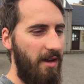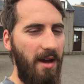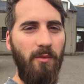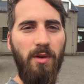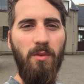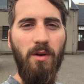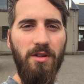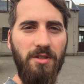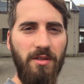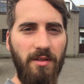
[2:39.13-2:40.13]
and we
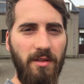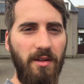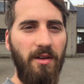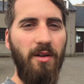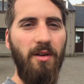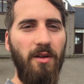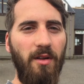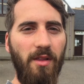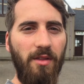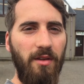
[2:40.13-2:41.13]
washed
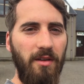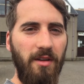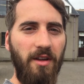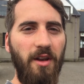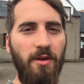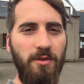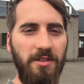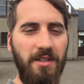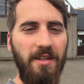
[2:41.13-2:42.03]
all the clothes.